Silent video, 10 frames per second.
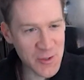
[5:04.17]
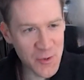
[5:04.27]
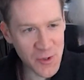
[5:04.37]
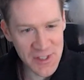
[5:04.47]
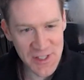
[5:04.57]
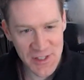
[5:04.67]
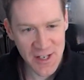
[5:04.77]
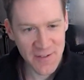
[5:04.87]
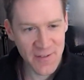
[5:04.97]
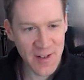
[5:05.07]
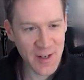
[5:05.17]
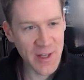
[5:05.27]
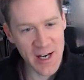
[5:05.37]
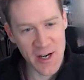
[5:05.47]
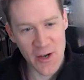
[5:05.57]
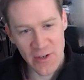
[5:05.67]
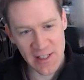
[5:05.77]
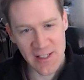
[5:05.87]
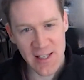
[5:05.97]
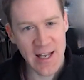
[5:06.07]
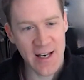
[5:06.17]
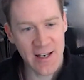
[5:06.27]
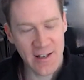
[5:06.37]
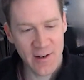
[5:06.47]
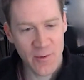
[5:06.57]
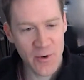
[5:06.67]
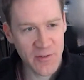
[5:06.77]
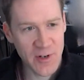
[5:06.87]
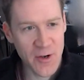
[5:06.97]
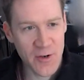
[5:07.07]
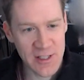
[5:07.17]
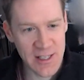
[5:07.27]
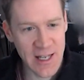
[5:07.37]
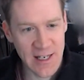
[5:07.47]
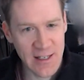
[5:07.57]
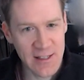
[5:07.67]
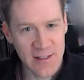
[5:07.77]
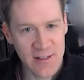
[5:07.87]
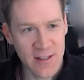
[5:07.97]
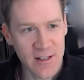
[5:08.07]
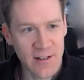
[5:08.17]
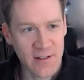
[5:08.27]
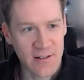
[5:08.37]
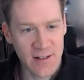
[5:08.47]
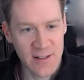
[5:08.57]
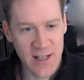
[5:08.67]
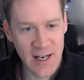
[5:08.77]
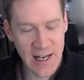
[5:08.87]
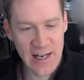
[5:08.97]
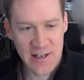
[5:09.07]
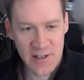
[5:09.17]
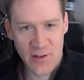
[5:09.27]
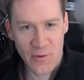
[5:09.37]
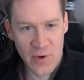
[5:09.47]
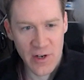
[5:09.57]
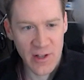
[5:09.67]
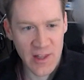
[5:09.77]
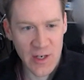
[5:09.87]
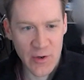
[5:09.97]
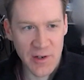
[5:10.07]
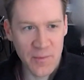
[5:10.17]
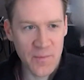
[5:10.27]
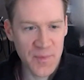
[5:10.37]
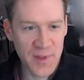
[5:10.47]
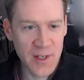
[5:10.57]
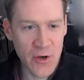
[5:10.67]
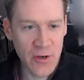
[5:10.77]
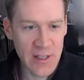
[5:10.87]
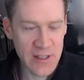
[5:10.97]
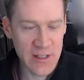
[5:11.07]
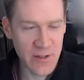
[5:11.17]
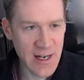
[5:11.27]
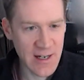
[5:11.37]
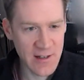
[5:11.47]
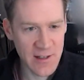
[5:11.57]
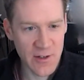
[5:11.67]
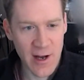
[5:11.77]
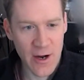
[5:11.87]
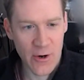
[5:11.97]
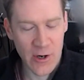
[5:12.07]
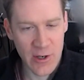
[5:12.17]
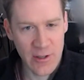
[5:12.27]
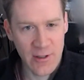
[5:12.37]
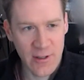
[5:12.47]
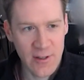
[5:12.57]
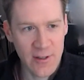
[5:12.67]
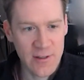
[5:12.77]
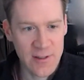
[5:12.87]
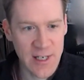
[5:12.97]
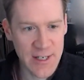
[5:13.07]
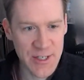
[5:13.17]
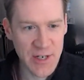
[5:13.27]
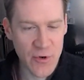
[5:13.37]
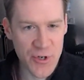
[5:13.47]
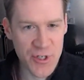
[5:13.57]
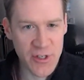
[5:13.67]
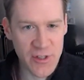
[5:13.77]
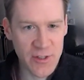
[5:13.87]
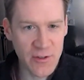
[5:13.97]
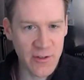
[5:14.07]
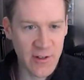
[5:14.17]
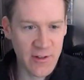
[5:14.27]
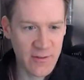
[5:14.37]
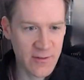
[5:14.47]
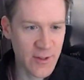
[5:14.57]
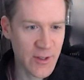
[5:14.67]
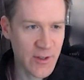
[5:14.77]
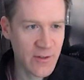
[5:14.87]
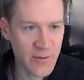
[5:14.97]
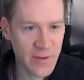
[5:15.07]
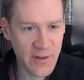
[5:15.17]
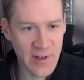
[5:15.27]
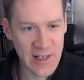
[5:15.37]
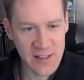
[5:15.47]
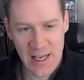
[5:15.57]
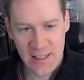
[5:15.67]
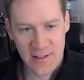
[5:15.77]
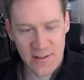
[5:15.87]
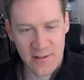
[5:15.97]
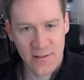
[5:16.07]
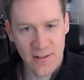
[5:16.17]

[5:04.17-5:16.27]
tools and stuff and it will not notice that it won't even notice that it's uh, it's not connecting to the real ethereum node it's only connecting to our sidechain version so we have an exact